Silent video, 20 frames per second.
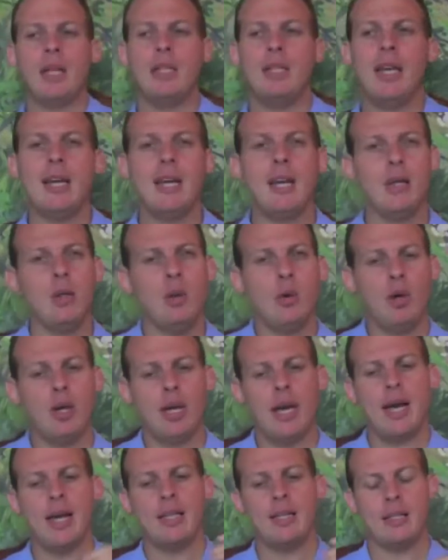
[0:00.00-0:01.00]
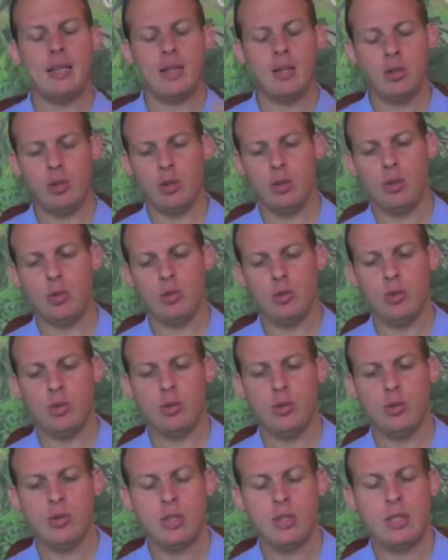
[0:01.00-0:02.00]
take a look at also,
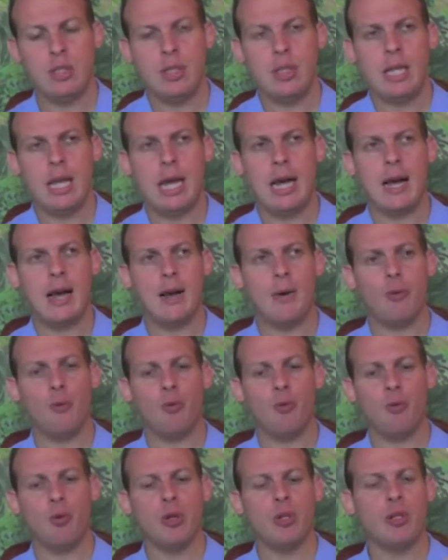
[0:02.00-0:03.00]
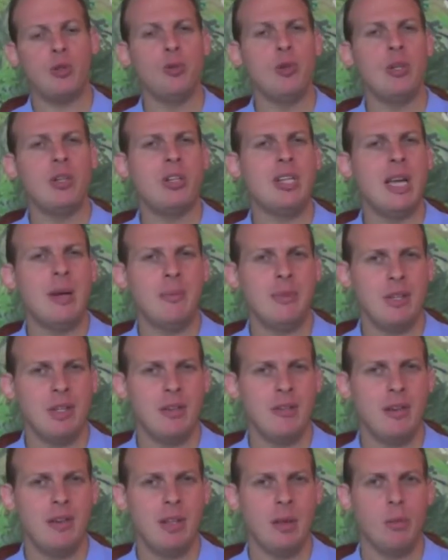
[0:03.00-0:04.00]
what Twitter names are
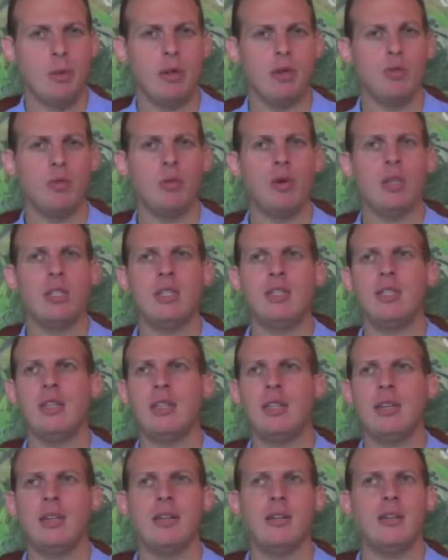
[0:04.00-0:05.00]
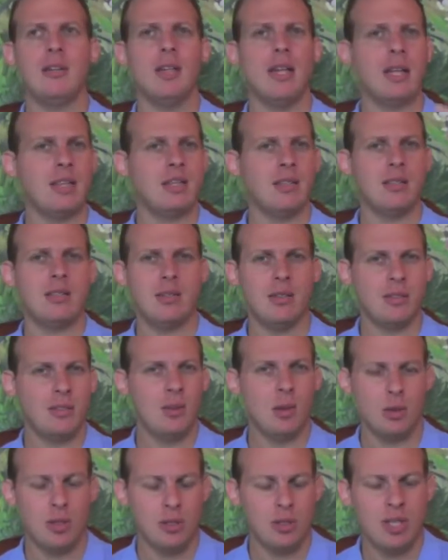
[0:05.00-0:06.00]
available, what
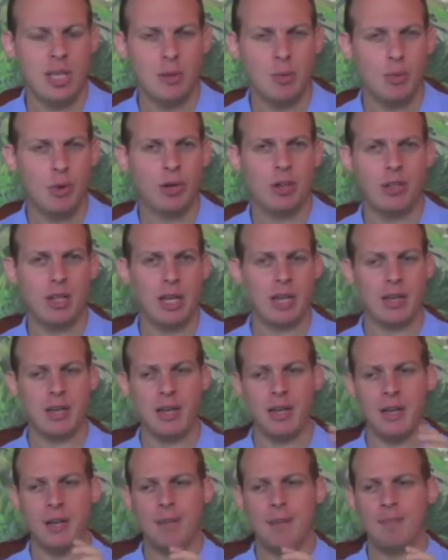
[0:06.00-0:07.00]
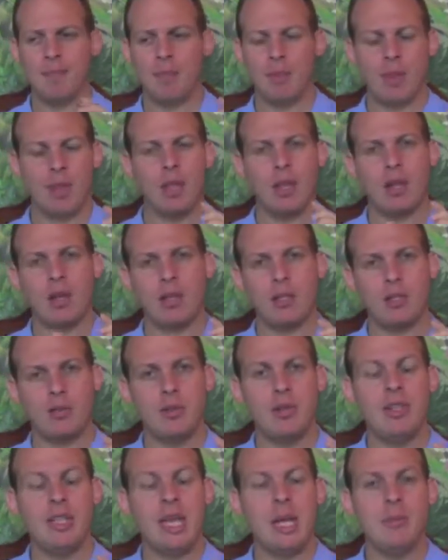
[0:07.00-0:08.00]
social network
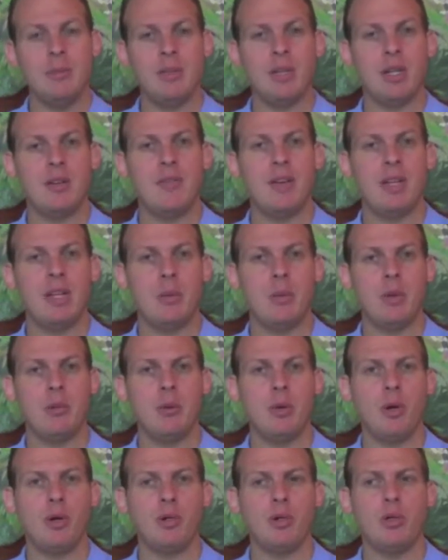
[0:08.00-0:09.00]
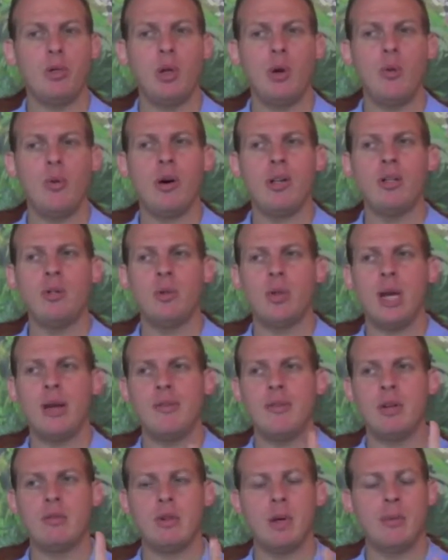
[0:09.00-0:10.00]
screen names are available, because you don't want to
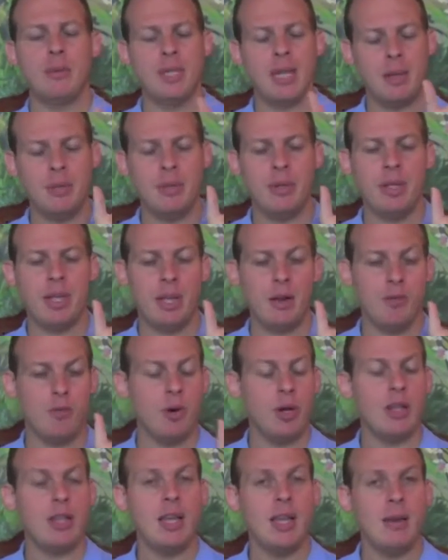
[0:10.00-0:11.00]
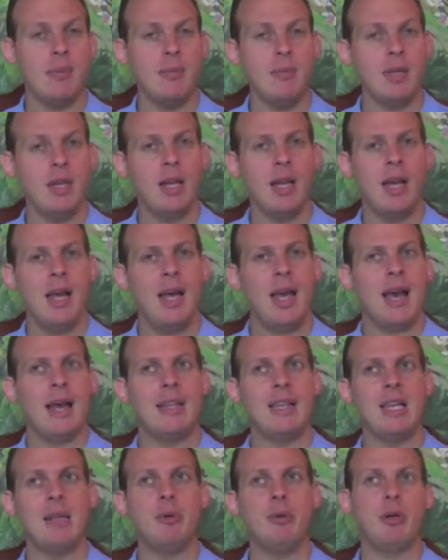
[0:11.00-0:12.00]
have your website be like one name,
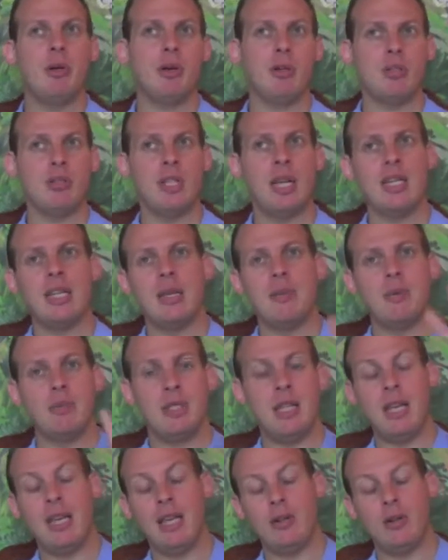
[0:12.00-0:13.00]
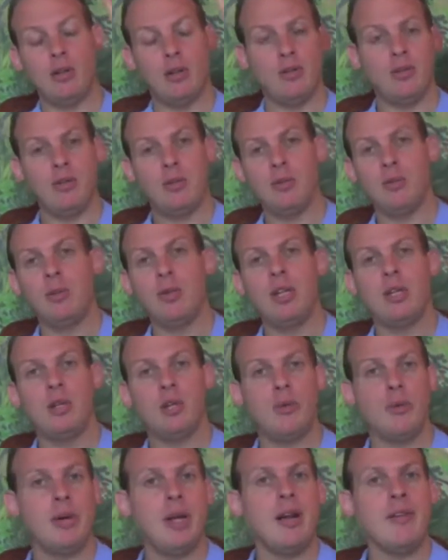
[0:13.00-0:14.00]
and then because that name is taken on Twitter
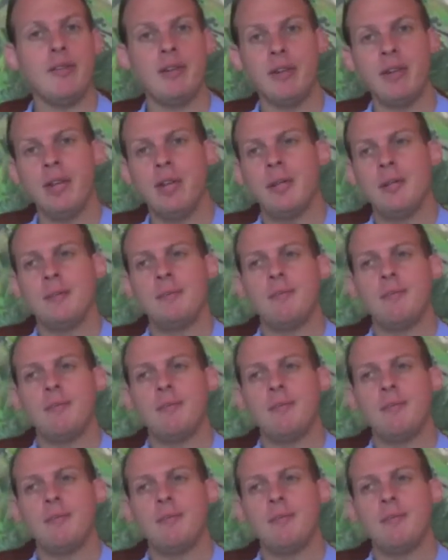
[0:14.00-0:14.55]
or whatever,